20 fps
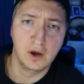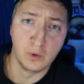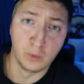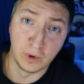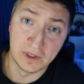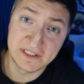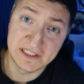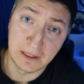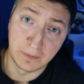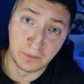
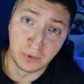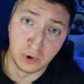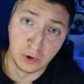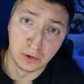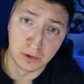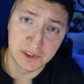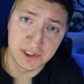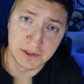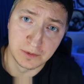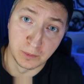What's up
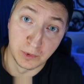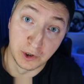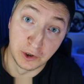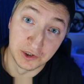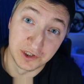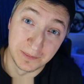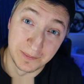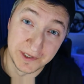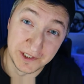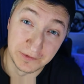folks, we
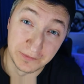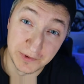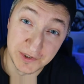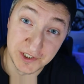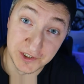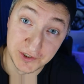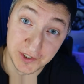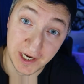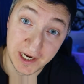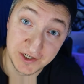got a bit of a
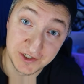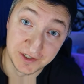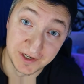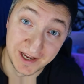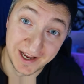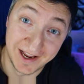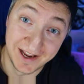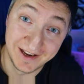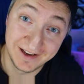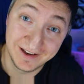situation
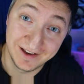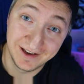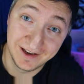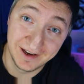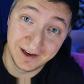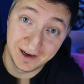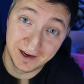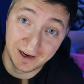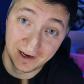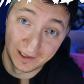here.
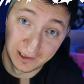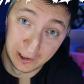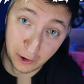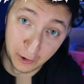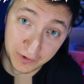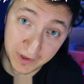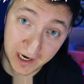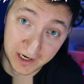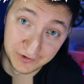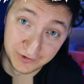Hello
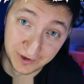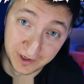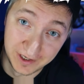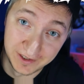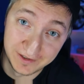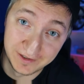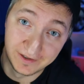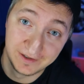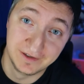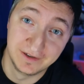
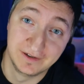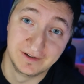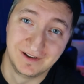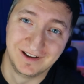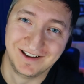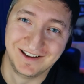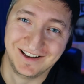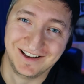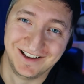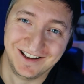Nightride.
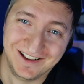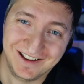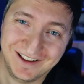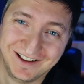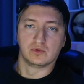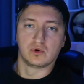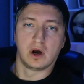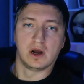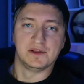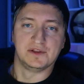
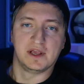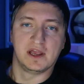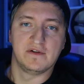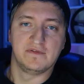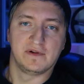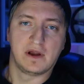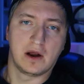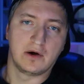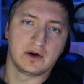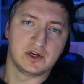Right, if
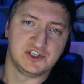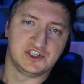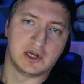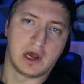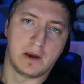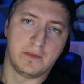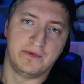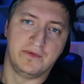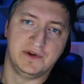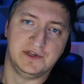garage
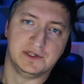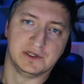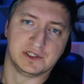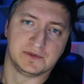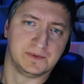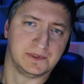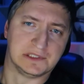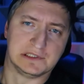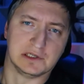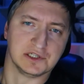type
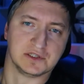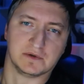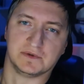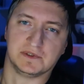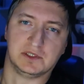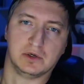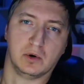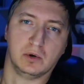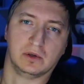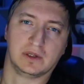videos with lots of
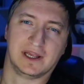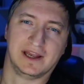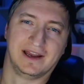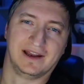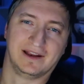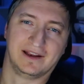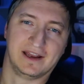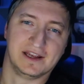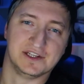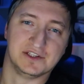
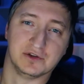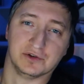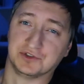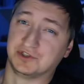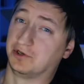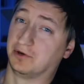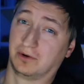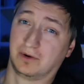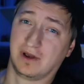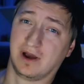talking is
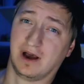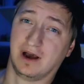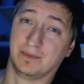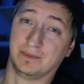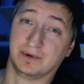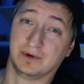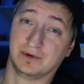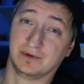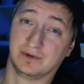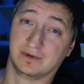not your cup,
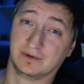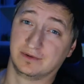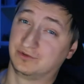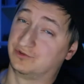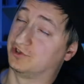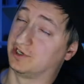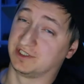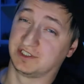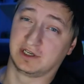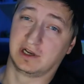
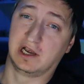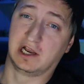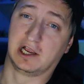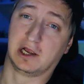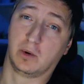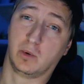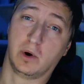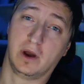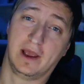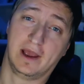just click
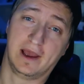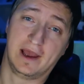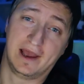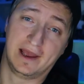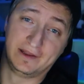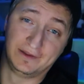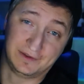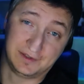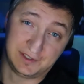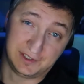away
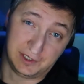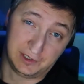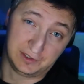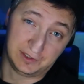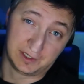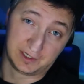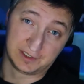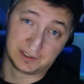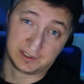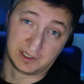and see you
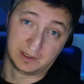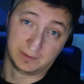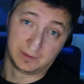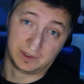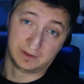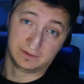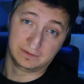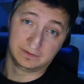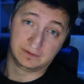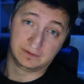next time, bro.